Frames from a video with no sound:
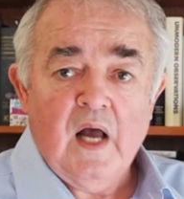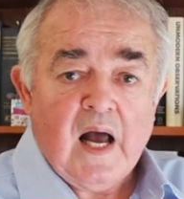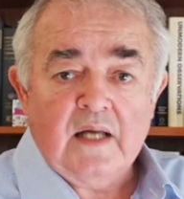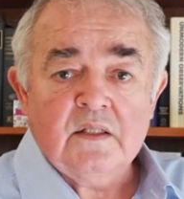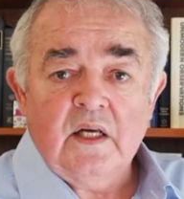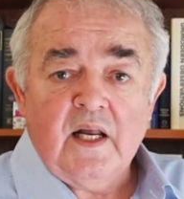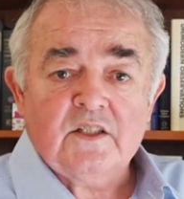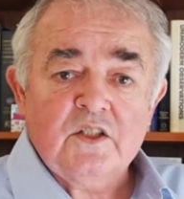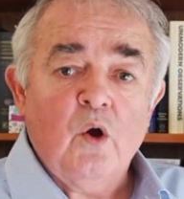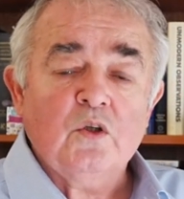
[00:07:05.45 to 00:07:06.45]
And
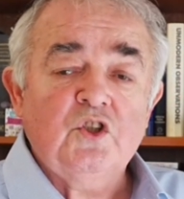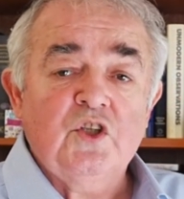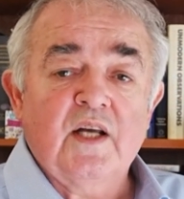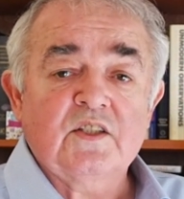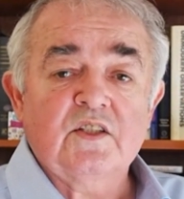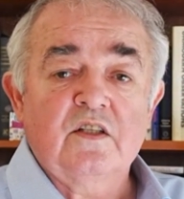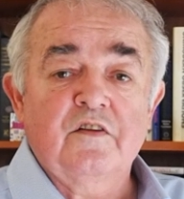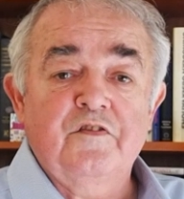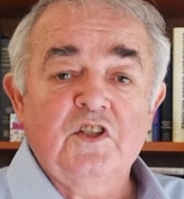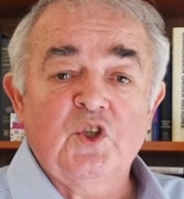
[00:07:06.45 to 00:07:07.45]
it's not just the
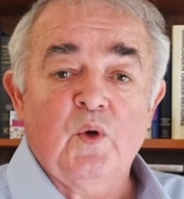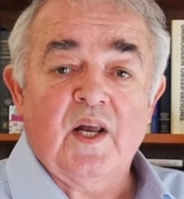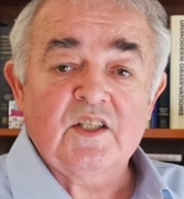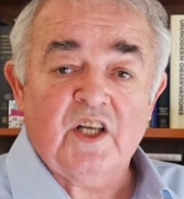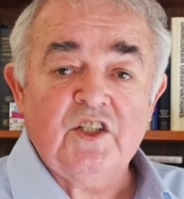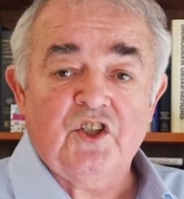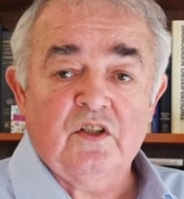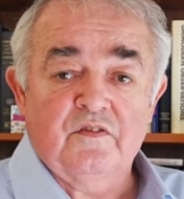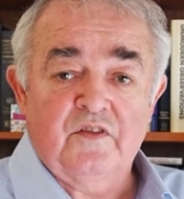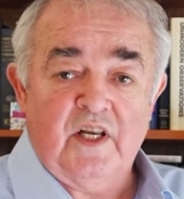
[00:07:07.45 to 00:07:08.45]
visualization
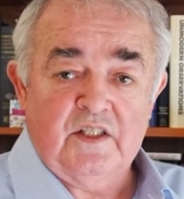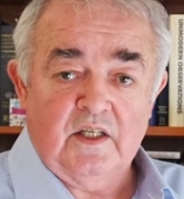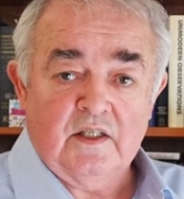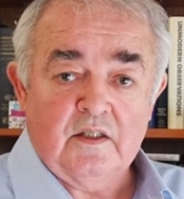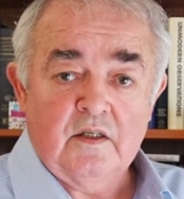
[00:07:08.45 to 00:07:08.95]
of data.